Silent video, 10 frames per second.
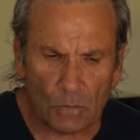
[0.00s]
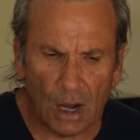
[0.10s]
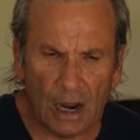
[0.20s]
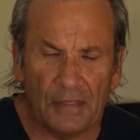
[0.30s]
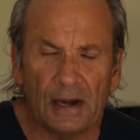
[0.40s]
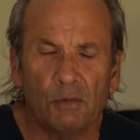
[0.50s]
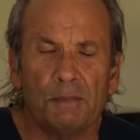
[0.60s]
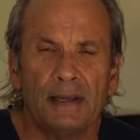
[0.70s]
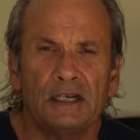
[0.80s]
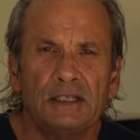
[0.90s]
And then I would
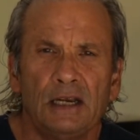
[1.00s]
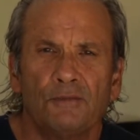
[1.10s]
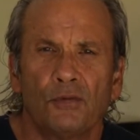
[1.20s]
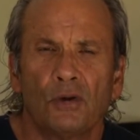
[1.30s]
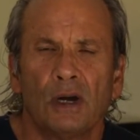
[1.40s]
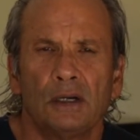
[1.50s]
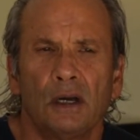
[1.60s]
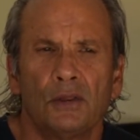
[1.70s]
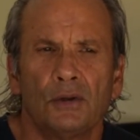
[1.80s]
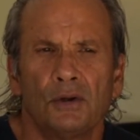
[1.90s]
meditate for
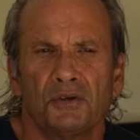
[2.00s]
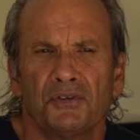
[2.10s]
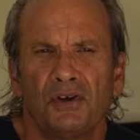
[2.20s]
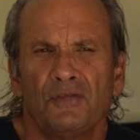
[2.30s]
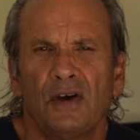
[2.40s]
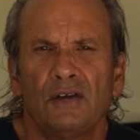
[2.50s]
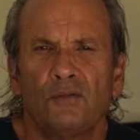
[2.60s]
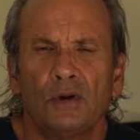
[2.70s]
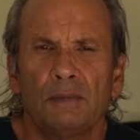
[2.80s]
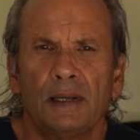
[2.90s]
another
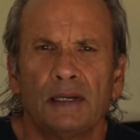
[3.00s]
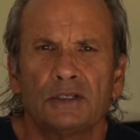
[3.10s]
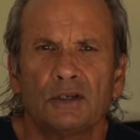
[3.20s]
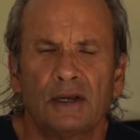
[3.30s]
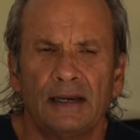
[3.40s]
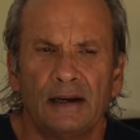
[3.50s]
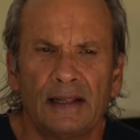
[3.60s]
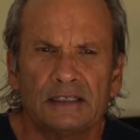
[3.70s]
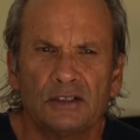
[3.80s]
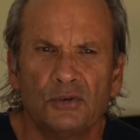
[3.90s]
35-40 minutes. Okay, now
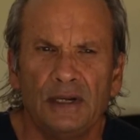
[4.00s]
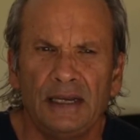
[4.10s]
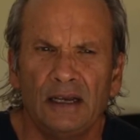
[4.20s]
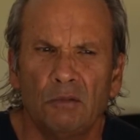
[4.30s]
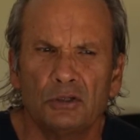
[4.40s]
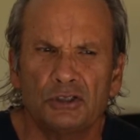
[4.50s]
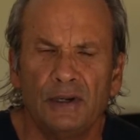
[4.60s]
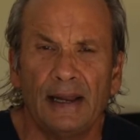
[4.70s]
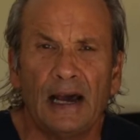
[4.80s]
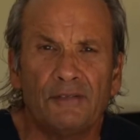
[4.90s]
that's almost
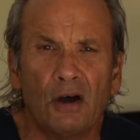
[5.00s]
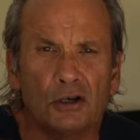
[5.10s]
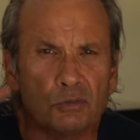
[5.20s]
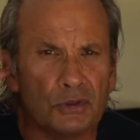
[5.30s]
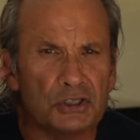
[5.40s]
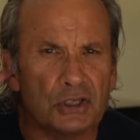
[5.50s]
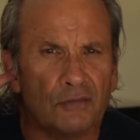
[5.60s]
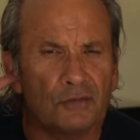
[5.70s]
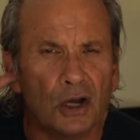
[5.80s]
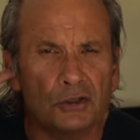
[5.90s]
3.5 hours worth of
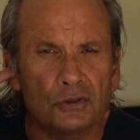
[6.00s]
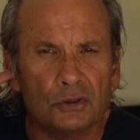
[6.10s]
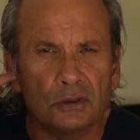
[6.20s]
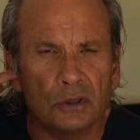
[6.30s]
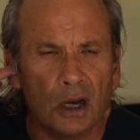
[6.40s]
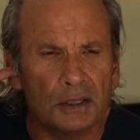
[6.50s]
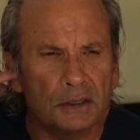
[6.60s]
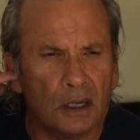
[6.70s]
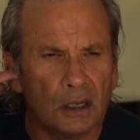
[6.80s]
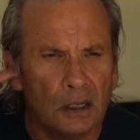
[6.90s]
stuff, not
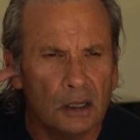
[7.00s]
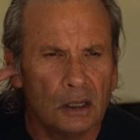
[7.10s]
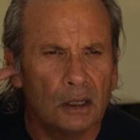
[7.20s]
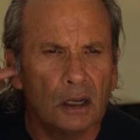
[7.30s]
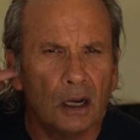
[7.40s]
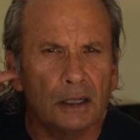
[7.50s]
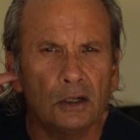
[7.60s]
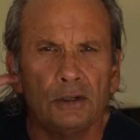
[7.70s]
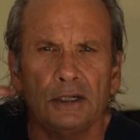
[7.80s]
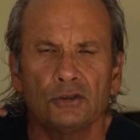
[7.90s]

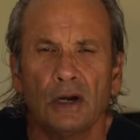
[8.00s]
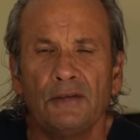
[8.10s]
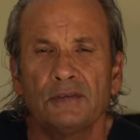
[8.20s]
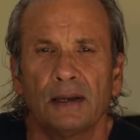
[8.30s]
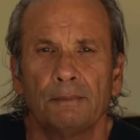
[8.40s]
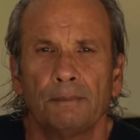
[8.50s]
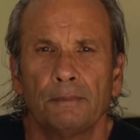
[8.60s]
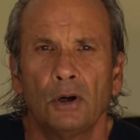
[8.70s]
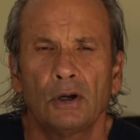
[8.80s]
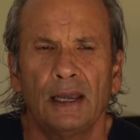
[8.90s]
including drive time,
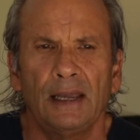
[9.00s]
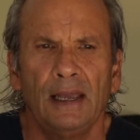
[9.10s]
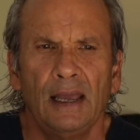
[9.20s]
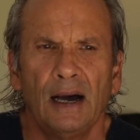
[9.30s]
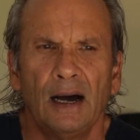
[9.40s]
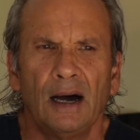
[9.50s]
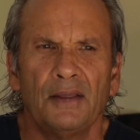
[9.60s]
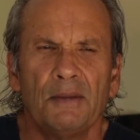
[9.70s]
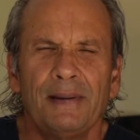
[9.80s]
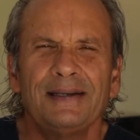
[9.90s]
okay?
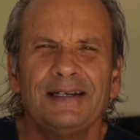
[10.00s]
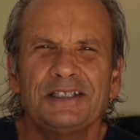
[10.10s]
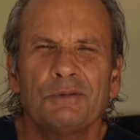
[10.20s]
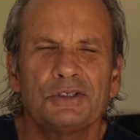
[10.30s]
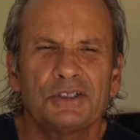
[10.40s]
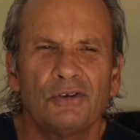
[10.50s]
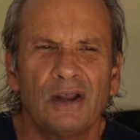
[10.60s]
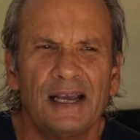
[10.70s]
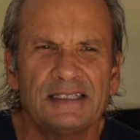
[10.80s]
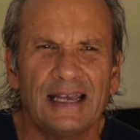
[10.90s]
The meditation that was so
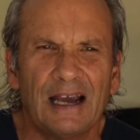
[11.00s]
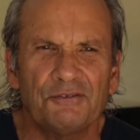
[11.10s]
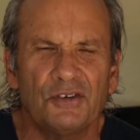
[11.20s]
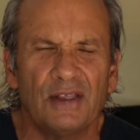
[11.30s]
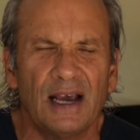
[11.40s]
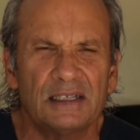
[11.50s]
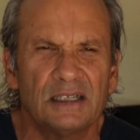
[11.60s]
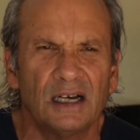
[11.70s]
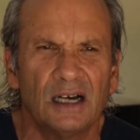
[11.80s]
nice after that,